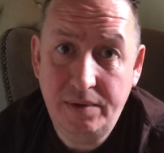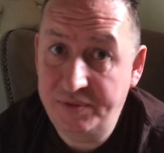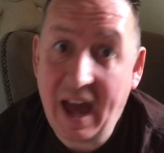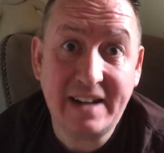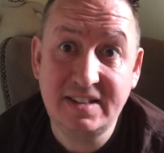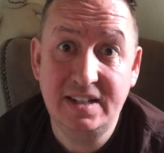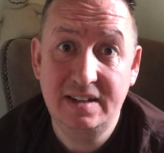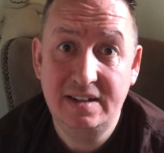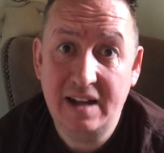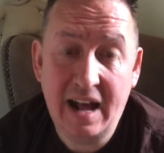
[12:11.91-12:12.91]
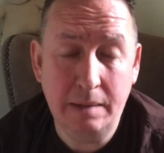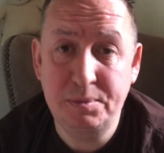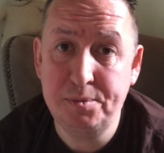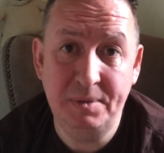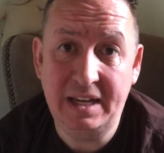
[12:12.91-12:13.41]
That
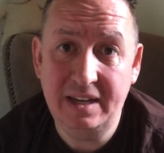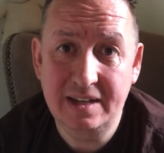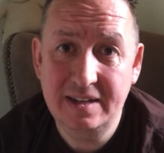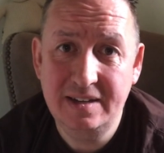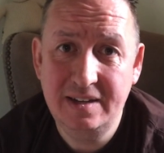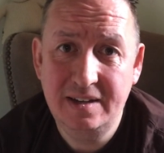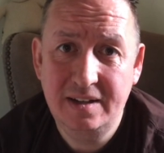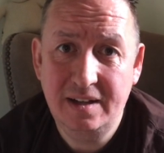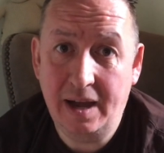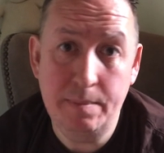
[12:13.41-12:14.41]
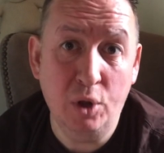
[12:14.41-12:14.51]
helps me. I'm